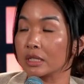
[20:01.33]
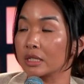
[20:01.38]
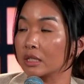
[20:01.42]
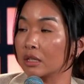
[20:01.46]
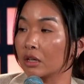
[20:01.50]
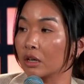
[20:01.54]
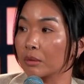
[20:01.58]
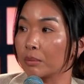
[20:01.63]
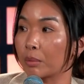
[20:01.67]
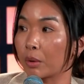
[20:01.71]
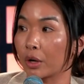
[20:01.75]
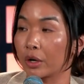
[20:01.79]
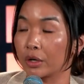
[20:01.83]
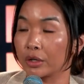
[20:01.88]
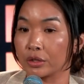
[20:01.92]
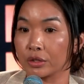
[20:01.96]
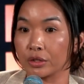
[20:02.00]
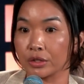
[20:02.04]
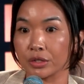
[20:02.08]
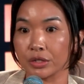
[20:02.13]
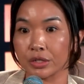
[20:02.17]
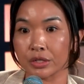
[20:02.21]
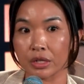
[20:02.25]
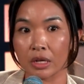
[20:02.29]
and our
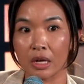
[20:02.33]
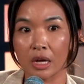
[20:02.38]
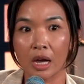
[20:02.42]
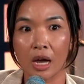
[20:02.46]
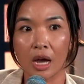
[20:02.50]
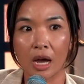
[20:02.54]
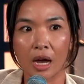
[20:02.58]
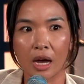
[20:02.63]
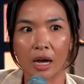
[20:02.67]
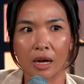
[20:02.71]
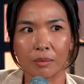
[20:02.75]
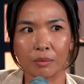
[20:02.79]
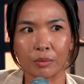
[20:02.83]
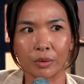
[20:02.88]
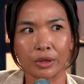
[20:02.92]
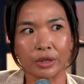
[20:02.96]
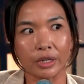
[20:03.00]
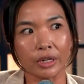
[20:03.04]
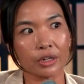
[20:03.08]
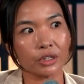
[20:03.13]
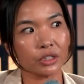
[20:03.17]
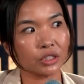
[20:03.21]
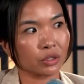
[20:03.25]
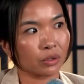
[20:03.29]
partners when
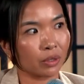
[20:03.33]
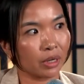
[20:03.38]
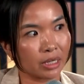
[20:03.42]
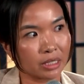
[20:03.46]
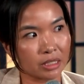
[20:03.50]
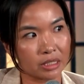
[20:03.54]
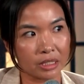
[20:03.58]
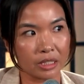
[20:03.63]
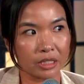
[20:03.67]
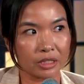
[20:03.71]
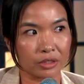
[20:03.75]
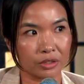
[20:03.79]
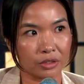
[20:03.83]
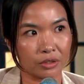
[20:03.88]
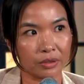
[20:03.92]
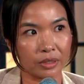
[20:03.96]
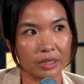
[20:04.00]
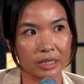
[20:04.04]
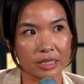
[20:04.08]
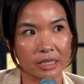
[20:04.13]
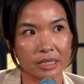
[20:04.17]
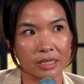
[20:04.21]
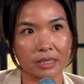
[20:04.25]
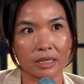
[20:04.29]
they're trying to
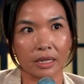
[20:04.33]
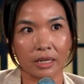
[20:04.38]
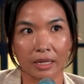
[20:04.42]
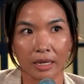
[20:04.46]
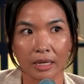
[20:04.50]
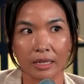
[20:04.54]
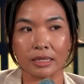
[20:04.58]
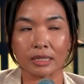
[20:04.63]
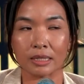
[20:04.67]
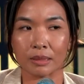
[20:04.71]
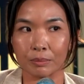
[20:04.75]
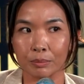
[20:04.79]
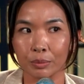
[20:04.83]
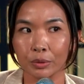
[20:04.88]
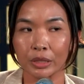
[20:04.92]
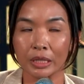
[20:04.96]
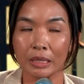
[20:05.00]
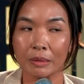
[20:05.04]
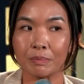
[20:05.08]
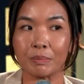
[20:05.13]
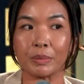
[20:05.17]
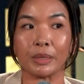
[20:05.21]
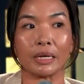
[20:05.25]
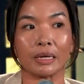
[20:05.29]
increase against some pretty
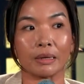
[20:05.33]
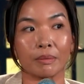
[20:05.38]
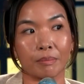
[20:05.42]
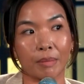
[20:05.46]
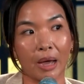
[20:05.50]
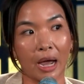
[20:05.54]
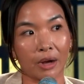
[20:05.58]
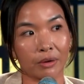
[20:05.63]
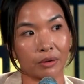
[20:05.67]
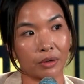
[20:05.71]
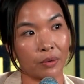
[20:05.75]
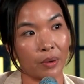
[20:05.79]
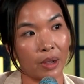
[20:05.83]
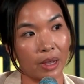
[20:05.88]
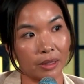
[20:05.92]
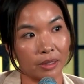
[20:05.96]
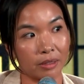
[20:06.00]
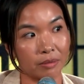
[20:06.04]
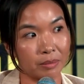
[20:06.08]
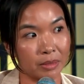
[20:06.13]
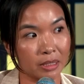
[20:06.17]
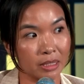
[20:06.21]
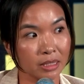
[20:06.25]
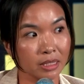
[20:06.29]
big macro
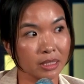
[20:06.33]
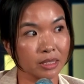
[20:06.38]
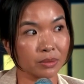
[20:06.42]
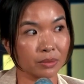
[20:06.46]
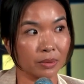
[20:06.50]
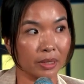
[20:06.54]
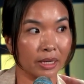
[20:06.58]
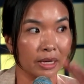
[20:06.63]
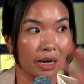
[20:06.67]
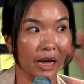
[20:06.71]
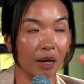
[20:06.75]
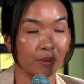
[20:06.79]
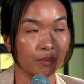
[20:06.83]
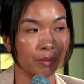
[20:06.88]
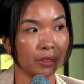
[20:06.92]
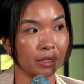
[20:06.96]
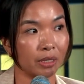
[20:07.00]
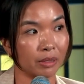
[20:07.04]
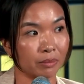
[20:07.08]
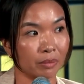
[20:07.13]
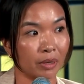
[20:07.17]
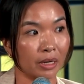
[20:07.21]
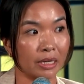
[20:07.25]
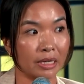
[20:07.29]
elements, right,
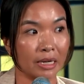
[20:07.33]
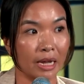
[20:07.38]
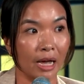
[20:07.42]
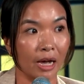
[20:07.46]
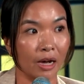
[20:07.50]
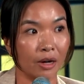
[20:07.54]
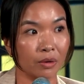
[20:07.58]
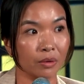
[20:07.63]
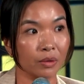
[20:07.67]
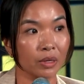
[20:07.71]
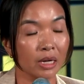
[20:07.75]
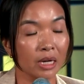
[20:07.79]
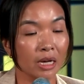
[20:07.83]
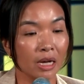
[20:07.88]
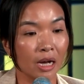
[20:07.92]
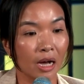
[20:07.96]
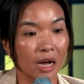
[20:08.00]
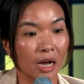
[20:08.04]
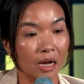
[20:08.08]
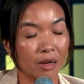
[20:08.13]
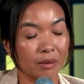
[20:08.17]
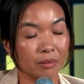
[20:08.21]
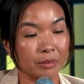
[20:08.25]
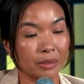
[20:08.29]
happening right now
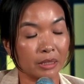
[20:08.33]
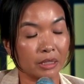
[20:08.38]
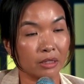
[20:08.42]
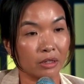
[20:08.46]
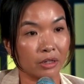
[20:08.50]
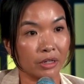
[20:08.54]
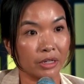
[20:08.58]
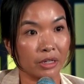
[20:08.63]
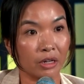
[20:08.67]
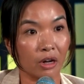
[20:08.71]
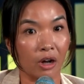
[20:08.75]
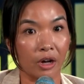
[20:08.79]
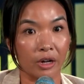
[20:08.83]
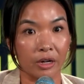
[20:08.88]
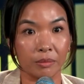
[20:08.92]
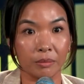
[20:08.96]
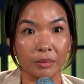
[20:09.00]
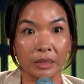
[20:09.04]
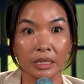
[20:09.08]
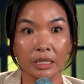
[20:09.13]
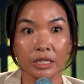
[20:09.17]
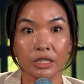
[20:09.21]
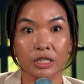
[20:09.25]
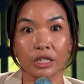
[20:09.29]
in our
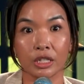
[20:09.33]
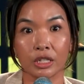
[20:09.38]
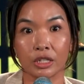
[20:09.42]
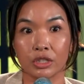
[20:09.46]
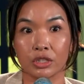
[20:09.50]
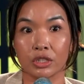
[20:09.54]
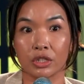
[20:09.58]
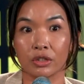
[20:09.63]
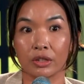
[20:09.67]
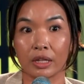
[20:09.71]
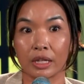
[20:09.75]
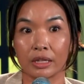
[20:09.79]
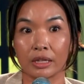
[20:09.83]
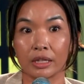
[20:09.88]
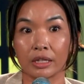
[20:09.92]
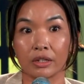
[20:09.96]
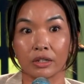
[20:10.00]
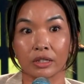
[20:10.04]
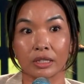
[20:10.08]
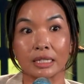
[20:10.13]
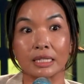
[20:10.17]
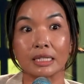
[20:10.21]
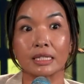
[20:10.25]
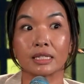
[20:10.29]
economy, to ensure that they're
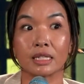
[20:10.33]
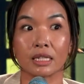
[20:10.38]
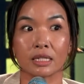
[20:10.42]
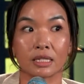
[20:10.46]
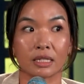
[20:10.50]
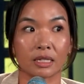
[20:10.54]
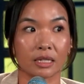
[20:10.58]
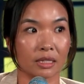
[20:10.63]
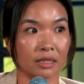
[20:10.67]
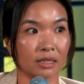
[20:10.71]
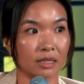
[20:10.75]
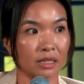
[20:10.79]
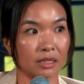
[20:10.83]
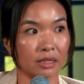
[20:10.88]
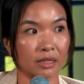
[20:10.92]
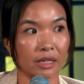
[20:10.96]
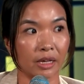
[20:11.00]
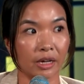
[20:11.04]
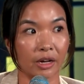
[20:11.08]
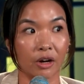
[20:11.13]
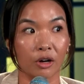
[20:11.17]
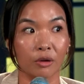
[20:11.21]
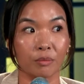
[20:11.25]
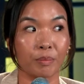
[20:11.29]
consistent, that
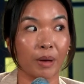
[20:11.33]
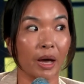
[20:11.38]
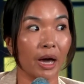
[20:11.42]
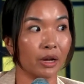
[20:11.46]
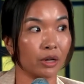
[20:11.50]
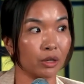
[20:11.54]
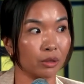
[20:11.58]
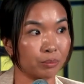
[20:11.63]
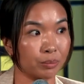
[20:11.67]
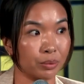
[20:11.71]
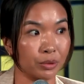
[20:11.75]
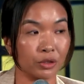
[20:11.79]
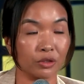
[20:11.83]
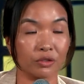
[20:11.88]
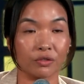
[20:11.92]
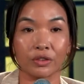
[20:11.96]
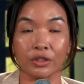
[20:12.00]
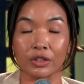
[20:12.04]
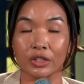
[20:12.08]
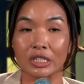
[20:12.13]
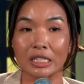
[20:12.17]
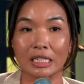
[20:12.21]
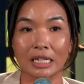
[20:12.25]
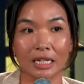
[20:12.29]
they are battle-proof,
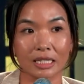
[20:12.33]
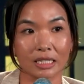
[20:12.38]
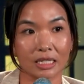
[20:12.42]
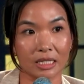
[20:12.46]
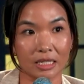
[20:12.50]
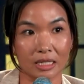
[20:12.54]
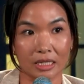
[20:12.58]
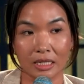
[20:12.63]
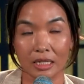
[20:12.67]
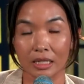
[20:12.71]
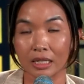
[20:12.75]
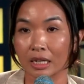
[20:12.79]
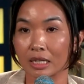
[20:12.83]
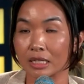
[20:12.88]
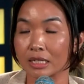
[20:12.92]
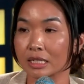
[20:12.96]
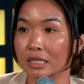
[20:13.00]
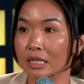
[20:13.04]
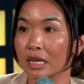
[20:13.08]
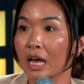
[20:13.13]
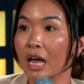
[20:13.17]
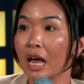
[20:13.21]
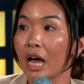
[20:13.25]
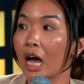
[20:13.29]
they're tested against
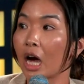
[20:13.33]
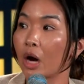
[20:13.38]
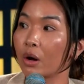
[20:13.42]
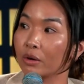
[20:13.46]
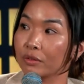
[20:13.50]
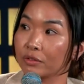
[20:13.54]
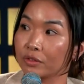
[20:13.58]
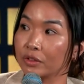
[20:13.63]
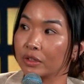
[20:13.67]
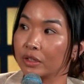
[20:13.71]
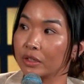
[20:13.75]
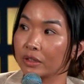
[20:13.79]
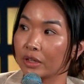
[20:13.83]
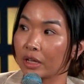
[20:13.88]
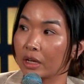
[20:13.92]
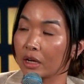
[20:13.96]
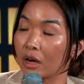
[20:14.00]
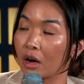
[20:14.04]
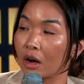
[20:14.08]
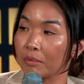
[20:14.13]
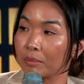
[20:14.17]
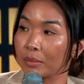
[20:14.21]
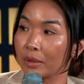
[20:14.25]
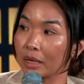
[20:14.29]
however
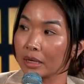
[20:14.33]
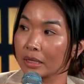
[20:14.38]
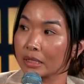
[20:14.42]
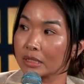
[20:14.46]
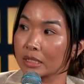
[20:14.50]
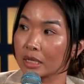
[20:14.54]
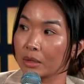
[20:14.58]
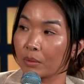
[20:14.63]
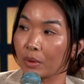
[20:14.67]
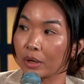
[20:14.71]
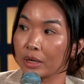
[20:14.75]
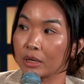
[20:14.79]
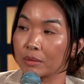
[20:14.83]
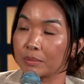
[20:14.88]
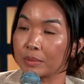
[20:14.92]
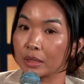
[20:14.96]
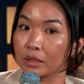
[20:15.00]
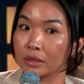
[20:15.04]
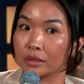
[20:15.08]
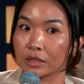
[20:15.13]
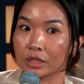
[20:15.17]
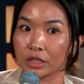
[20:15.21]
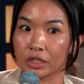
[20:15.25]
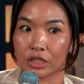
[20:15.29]
complex they want to
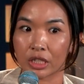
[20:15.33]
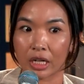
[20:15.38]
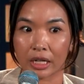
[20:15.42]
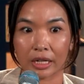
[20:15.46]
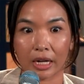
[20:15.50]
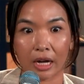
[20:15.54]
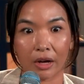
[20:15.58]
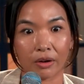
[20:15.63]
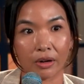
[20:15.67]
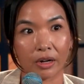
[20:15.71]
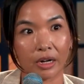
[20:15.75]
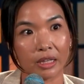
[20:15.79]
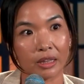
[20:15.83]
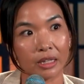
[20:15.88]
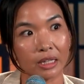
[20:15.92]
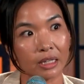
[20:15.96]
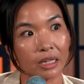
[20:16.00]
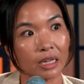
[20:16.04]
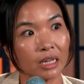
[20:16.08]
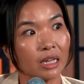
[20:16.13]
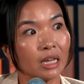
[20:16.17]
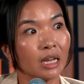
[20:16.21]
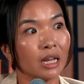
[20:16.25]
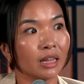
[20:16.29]
build their checkout. And I think
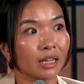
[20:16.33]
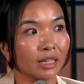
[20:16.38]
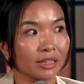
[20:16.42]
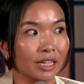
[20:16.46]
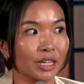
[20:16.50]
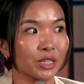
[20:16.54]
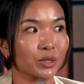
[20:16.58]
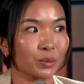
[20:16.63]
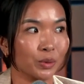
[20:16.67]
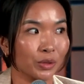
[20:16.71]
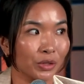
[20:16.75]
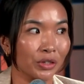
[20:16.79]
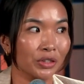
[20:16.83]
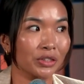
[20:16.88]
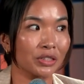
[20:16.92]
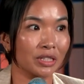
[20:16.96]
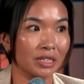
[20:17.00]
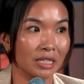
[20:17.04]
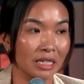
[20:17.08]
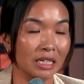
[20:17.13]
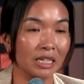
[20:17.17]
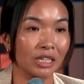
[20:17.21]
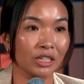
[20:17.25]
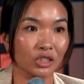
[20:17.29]
that that's where you're
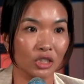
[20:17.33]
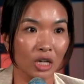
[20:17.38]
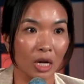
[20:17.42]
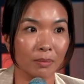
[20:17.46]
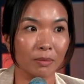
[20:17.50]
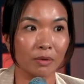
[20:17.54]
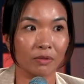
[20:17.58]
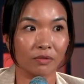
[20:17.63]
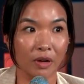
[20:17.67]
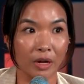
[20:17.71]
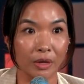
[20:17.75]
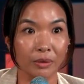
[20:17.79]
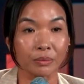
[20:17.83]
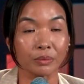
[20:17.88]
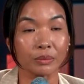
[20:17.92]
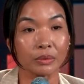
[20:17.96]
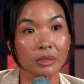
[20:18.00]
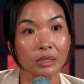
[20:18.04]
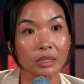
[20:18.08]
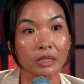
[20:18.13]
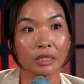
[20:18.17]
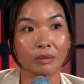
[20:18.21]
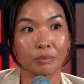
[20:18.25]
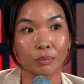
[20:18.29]
seeing Shopify
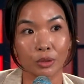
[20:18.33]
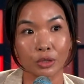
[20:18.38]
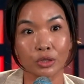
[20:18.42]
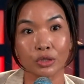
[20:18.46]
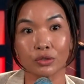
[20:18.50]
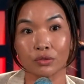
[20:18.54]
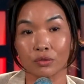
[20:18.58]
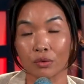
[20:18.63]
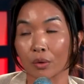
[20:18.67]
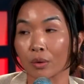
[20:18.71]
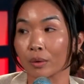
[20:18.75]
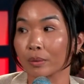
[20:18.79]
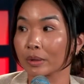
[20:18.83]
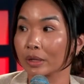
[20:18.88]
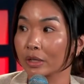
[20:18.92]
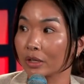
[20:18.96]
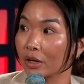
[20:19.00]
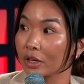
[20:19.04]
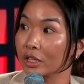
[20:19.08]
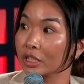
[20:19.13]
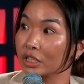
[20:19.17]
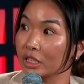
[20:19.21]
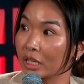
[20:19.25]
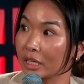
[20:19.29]
really push forward
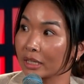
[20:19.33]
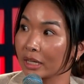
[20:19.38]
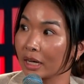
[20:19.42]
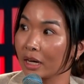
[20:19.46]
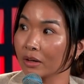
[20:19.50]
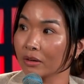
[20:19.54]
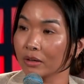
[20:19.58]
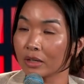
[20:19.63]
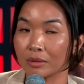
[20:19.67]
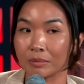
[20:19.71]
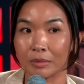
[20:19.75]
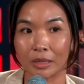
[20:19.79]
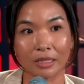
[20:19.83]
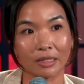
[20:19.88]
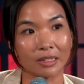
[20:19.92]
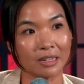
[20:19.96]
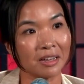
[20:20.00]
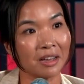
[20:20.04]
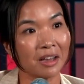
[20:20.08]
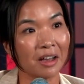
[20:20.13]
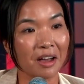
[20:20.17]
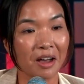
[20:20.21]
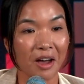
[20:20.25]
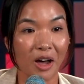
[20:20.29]
our checkout. I mean,
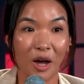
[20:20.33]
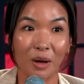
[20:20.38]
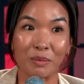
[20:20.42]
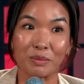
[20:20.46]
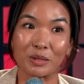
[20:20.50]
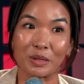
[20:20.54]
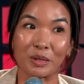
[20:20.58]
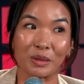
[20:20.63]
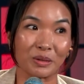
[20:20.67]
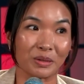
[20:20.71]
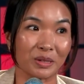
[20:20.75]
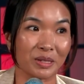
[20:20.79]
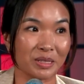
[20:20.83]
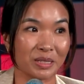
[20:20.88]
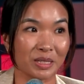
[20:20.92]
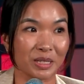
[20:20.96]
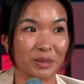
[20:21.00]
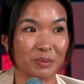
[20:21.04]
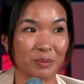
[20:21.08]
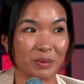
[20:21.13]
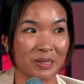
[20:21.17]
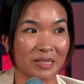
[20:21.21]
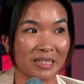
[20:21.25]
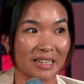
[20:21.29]
up to
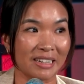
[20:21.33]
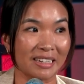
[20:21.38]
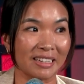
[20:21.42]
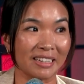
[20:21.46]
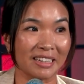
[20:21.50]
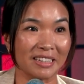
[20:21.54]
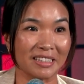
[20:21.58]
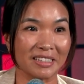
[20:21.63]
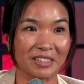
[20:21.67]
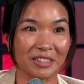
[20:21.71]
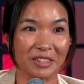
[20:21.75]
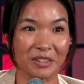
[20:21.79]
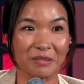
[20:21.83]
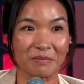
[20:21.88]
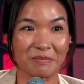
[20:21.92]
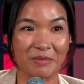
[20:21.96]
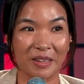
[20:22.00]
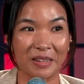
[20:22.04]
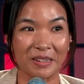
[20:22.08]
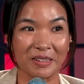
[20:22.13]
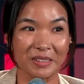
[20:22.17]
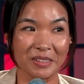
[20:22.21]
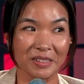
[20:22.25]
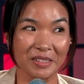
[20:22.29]
36% against our
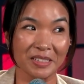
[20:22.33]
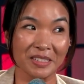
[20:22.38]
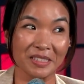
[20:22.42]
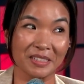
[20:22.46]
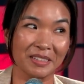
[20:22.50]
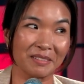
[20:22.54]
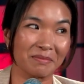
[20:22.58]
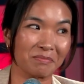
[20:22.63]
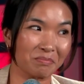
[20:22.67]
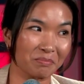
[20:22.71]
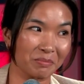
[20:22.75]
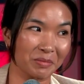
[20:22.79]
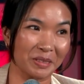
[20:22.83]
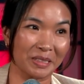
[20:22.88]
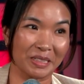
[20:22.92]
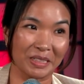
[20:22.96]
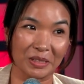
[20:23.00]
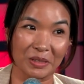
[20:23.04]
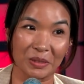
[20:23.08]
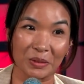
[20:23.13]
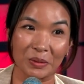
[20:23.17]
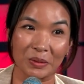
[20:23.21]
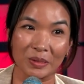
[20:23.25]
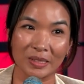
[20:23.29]
competitors, pretty
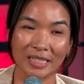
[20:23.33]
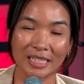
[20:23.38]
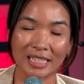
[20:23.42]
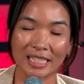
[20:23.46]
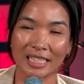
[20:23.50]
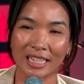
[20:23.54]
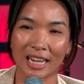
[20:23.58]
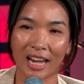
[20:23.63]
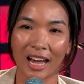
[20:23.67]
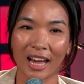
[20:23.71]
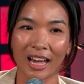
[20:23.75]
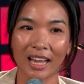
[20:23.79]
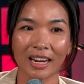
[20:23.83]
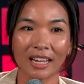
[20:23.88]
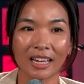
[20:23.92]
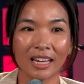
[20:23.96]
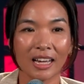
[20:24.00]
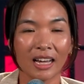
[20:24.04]
cool stat.